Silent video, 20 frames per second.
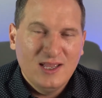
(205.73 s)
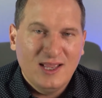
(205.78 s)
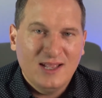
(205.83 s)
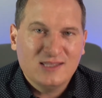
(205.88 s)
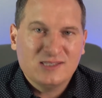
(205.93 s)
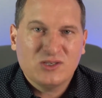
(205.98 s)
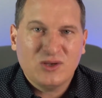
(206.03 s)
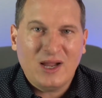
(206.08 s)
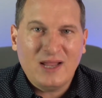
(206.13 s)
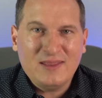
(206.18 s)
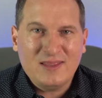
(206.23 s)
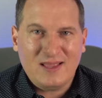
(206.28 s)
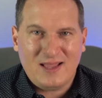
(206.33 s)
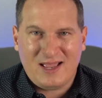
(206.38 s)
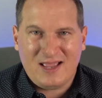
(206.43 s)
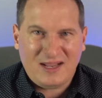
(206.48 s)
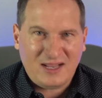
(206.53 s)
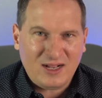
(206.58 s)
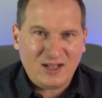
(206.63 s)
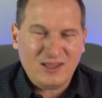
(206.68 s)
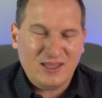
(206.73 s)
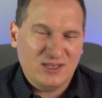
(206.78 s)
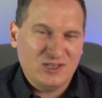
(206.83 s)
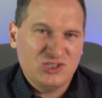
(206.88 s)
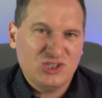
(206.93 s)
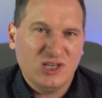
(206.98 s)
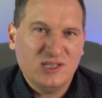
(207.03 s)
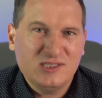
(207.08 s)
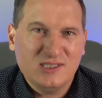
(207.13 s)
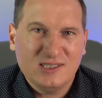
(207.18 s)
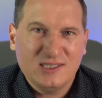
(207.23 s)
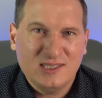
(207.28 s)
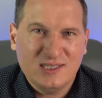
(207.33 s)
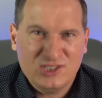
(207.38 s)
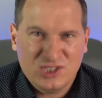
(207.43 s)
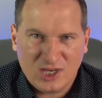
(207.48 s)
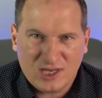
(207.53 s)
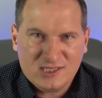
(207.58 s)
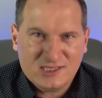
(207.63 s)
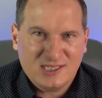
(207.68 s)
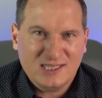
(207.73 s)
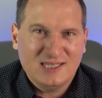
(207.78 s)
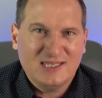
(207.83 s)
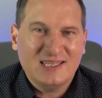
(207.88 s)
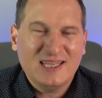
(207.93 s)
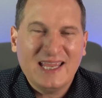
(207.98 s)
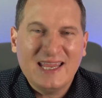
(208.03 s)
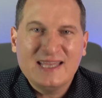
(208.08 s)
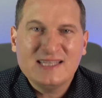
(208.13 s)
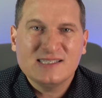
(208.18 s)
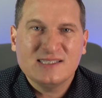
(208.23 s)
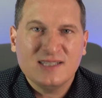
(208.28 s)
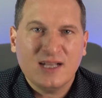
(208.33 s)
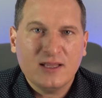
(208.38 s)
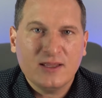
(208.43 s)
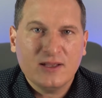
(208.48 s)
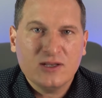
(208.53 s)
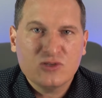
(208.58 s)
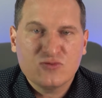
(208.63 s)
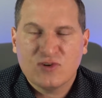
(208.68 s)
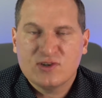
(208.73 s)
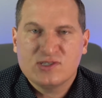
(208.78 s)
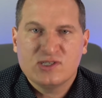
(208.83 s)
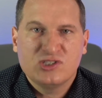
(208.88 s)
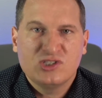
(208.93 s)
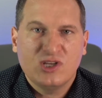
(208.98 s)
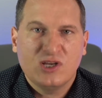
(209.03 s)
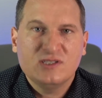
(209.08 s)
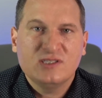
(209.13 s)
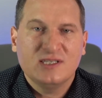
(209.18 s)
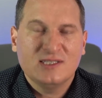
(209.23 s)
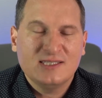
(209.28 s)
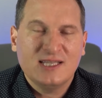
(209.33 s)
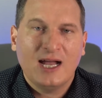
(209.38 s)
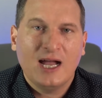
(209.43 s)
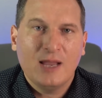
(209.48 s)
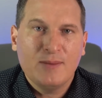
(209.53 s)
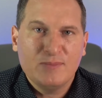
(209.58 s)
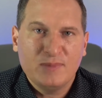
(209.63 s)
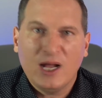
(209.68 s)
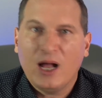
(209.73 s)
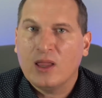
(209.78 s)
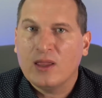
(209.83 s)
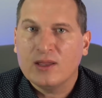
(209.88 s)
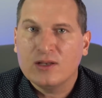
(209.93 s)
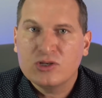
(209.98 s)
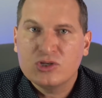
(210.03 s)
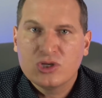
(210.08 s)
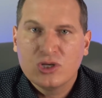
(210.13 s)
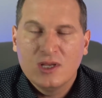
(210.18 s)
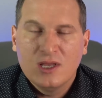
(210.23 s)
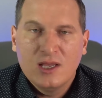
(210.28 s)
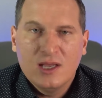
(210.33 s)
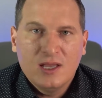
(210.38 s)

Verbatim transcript: And so I, I call it just, just in case knowledge versus just in time knowledge.